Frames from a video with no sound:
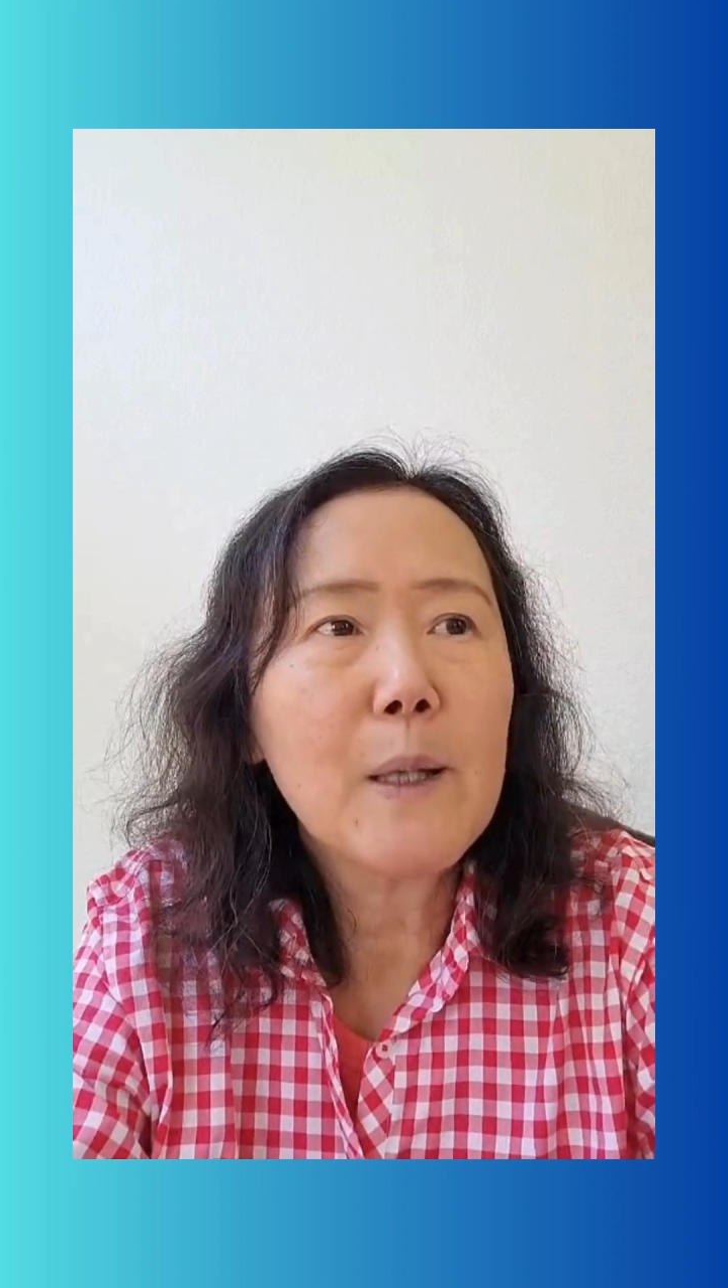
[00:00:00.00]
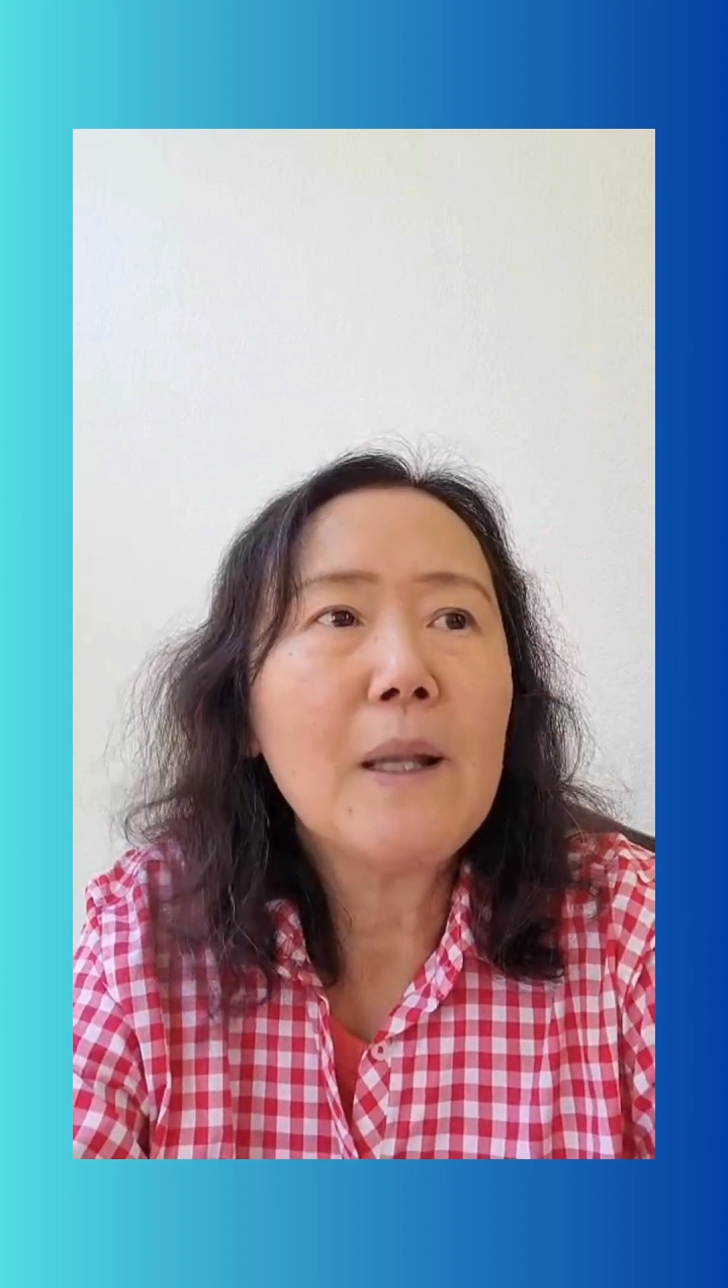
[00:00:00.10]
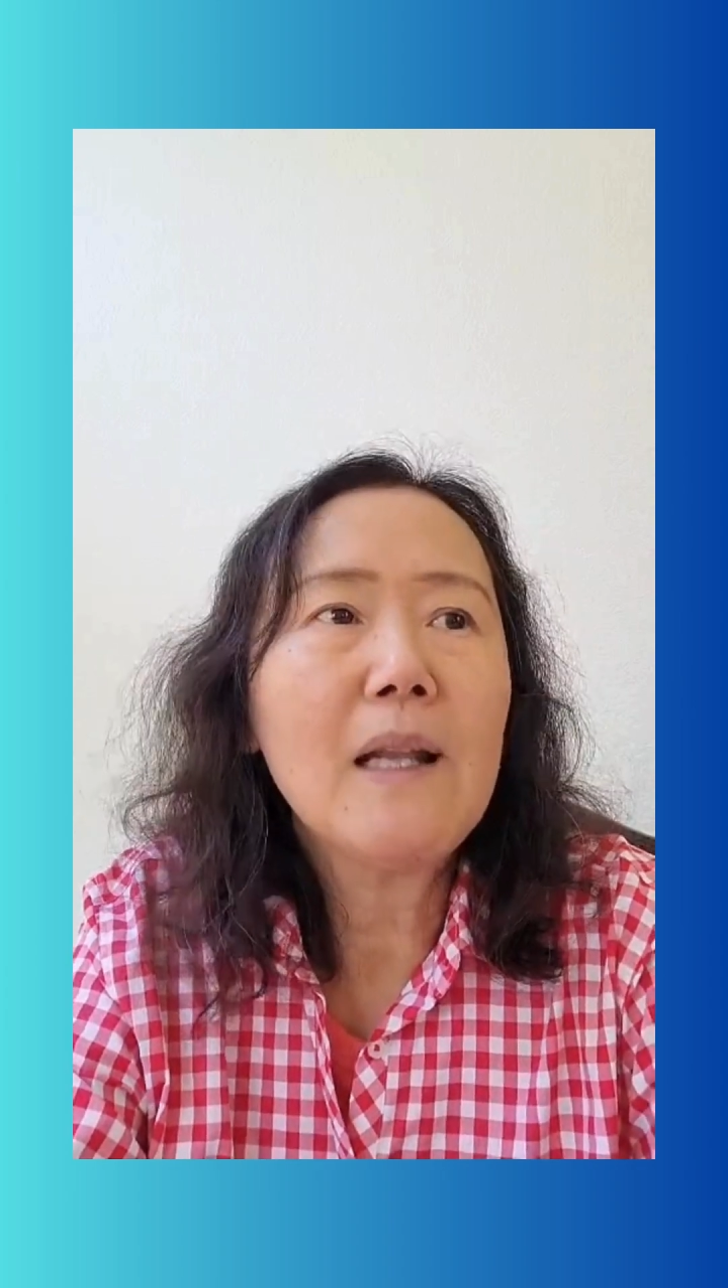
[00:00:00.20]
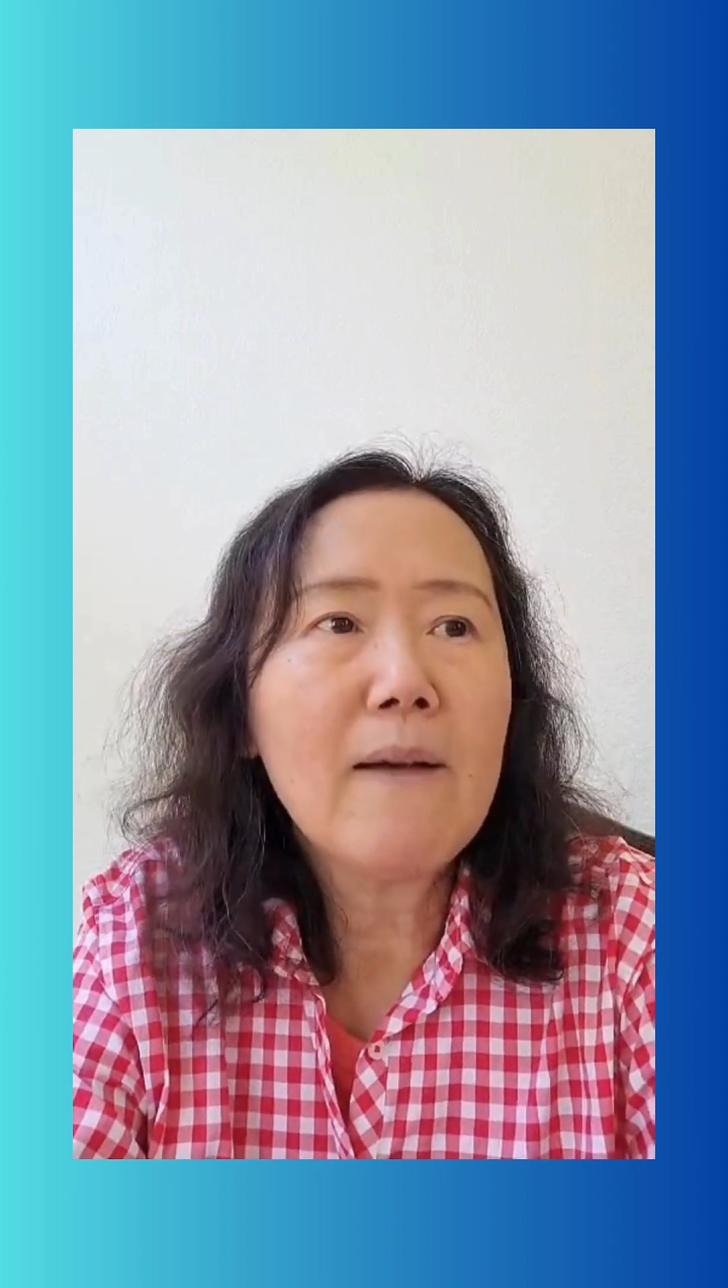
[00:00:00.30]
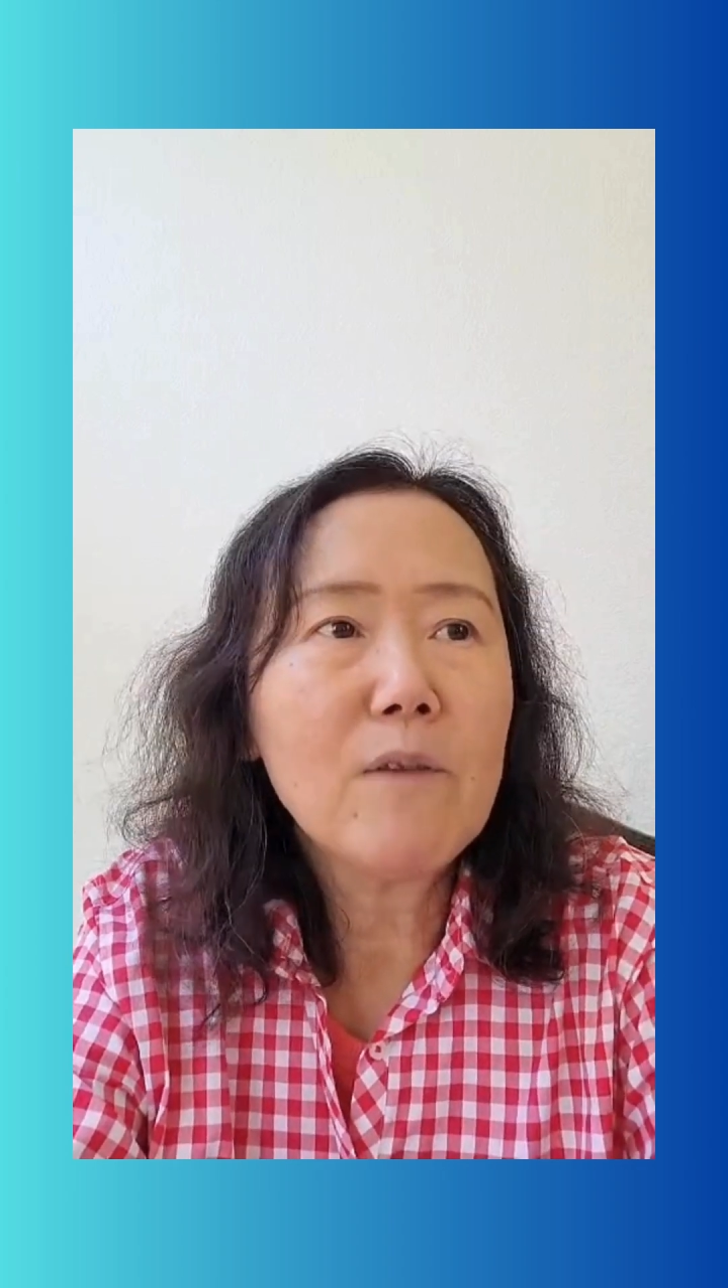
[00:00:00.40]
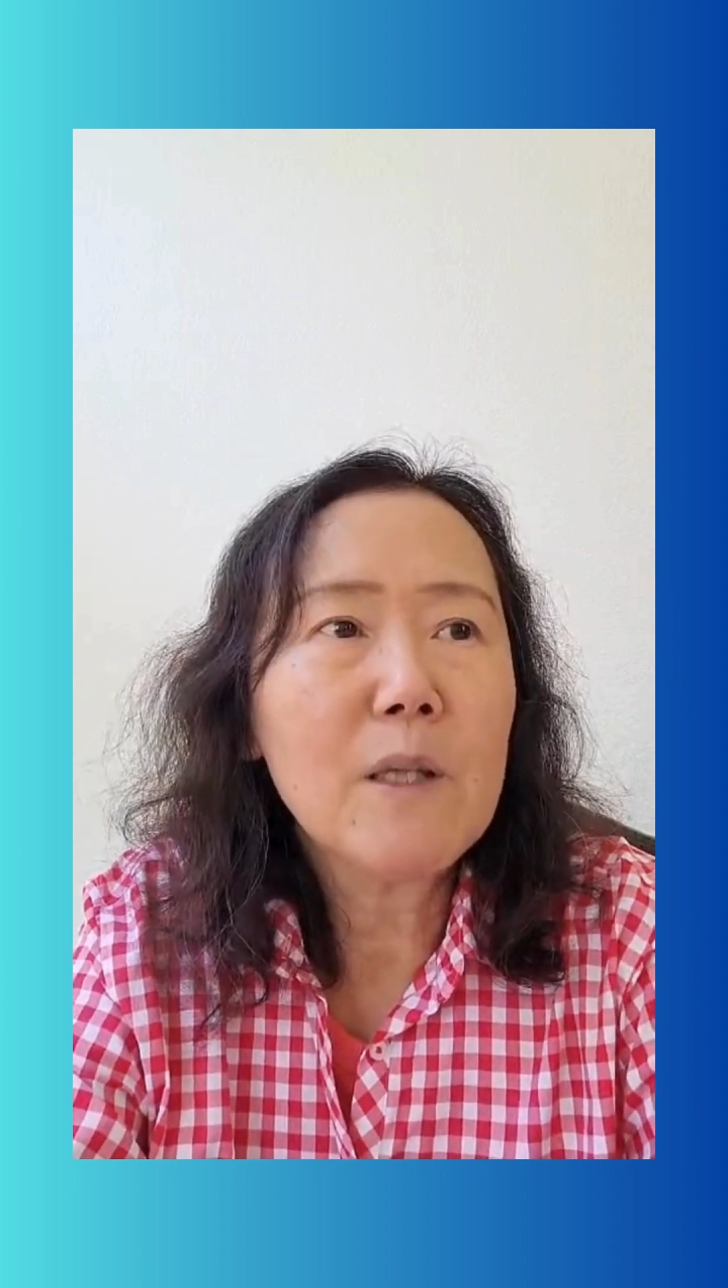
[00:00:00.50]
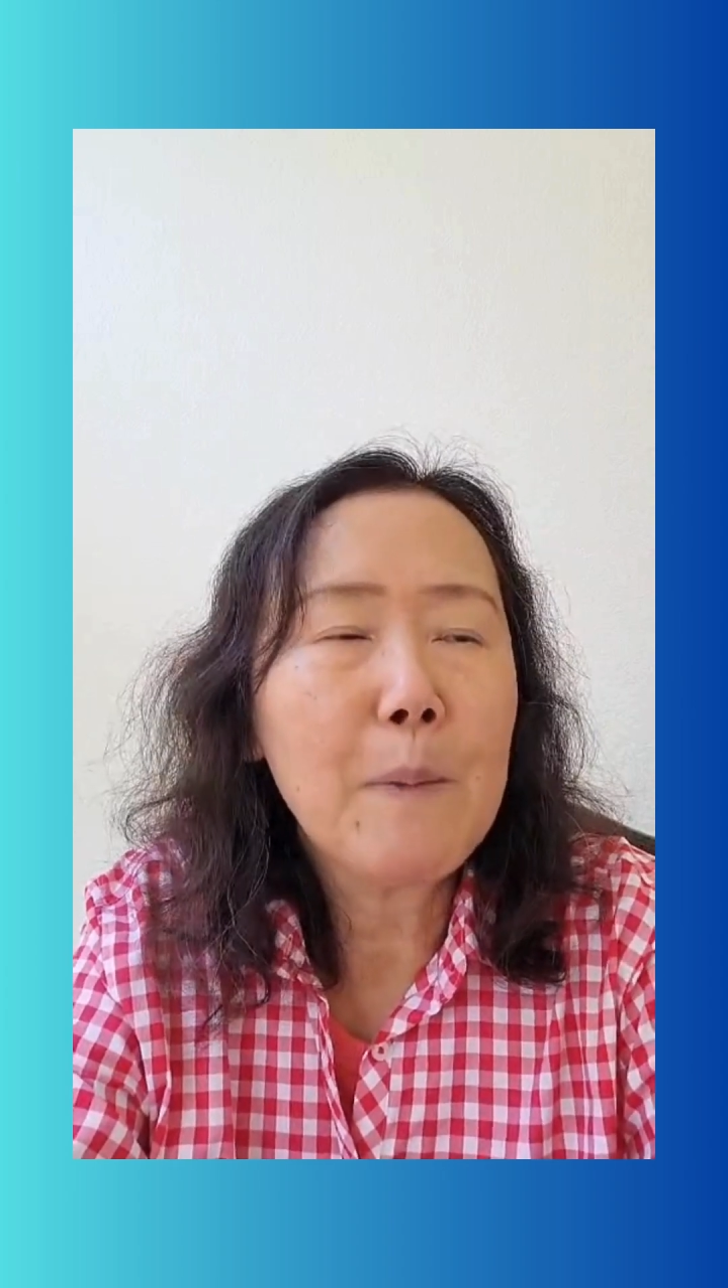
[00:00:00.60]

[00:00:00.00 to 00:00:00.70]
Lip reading: And then after the